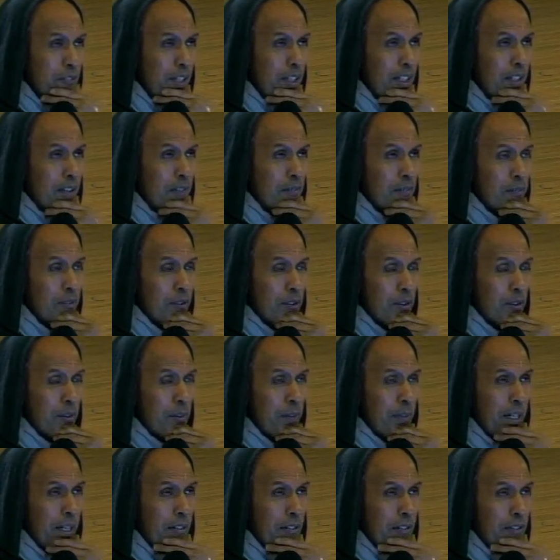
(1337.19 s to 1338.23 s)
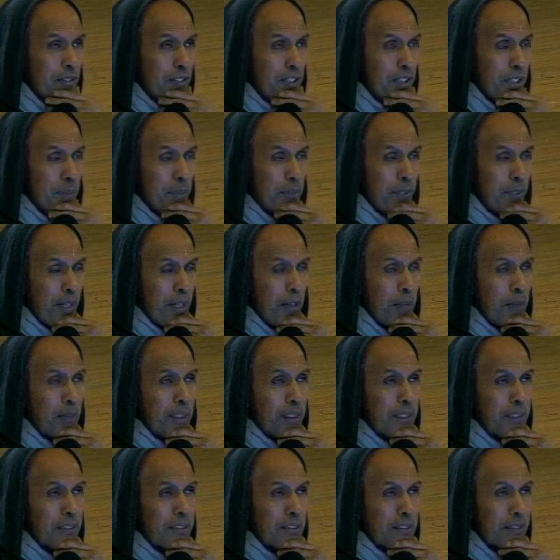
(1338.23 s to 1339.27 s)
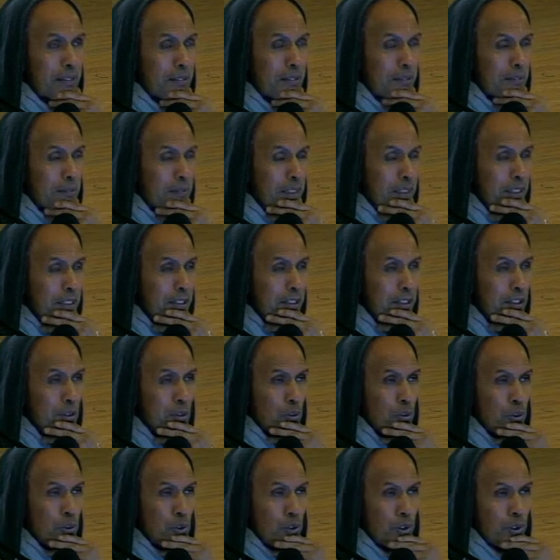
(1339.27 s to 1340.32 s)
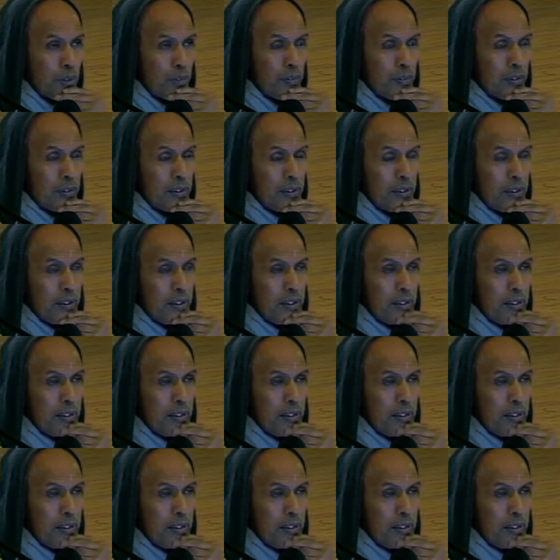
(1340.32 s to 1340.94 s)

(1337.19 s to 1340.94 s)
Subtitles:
part of Srila Prabhupada's institution,